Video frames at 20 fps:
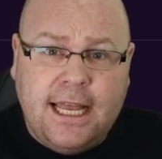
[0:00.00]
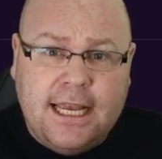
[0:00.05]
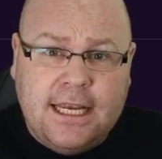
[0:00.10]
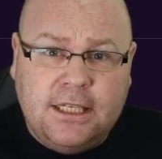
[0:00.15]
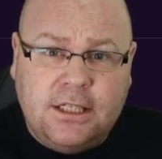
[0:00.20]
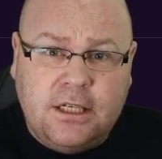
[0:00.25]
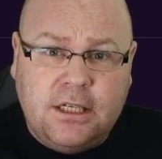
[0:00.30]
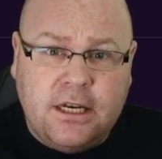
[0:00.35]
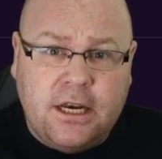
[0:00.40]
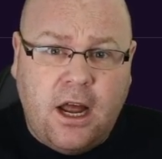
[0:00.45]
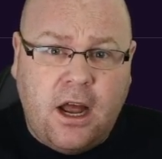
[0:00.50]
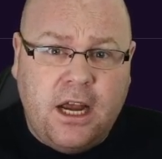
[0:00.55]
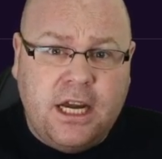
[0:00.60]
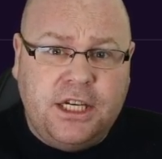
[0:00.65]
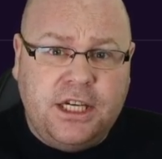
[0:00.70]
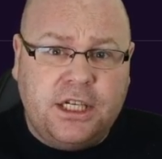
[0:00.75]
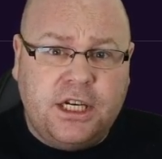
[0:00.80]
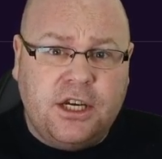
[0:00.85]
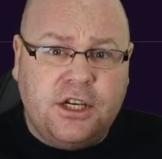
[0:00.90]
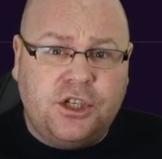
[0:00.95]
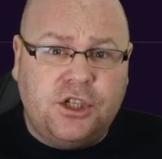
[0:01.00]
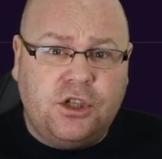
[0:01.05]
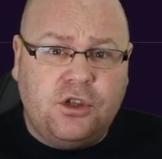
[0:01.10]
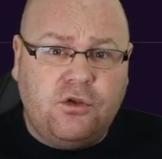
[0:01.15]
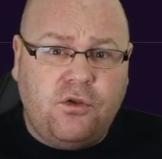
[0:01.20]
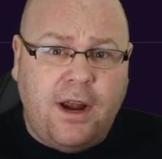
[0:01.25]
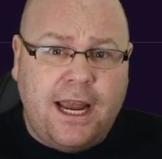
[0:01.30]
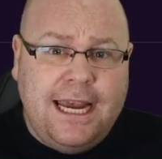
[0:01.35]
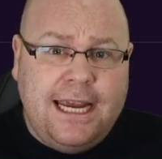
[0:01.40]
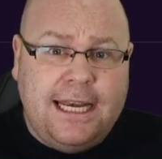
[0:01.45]
is Dunajská
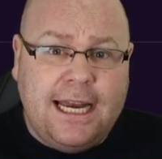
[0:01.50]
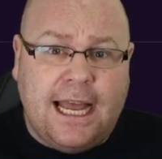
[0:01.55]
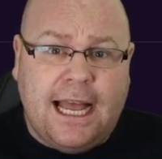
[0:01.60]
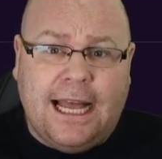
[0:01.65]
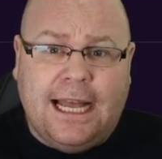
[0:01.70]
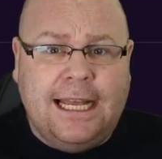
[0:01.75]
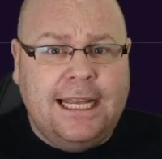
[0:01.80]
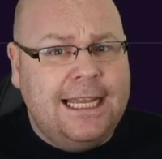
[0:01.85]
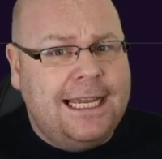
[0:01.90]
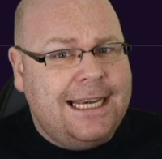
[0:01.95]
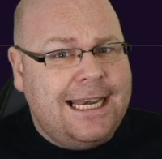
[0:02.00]
Streda.